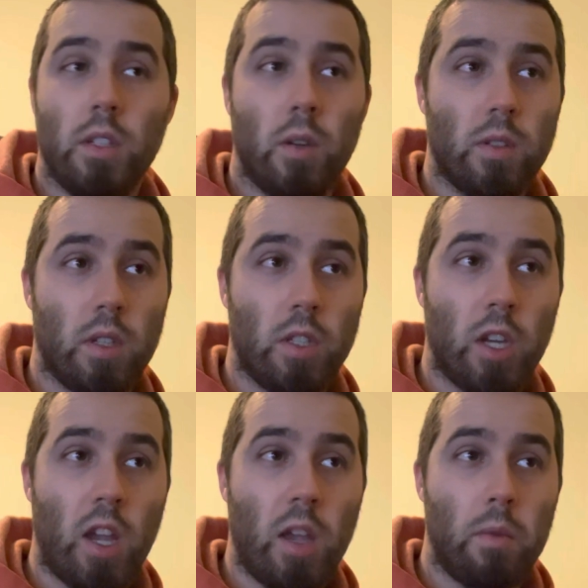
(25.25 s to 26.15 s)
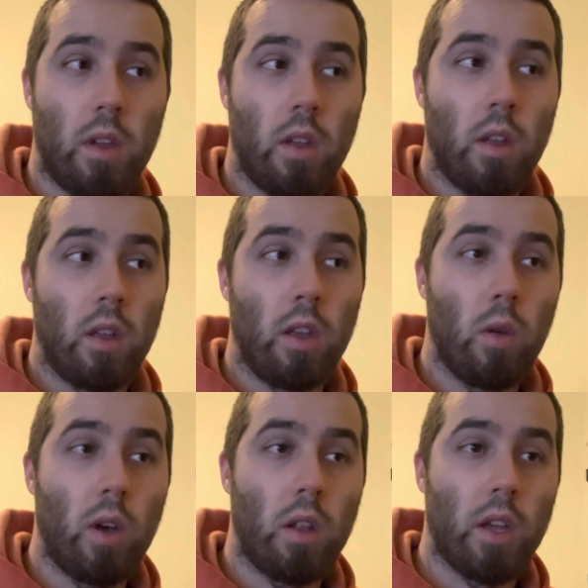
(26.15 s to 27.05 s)
There was a Chime
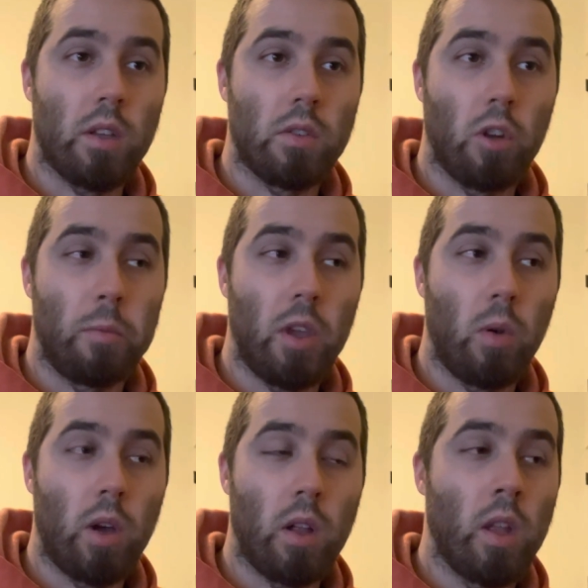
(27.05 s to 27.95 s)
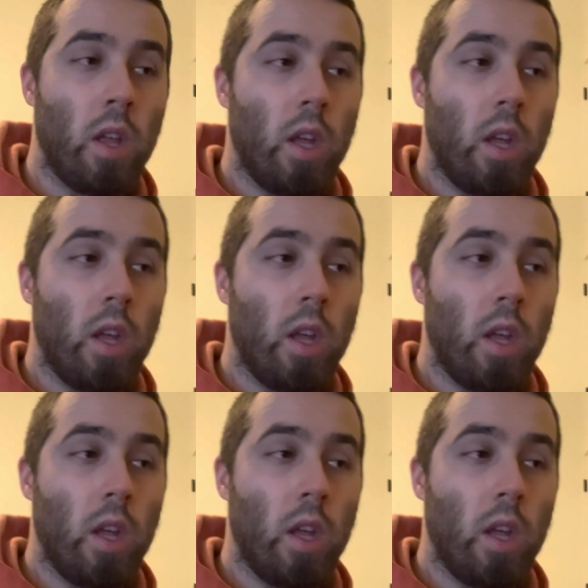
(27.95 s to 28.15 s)
EOL and a strobe EOL.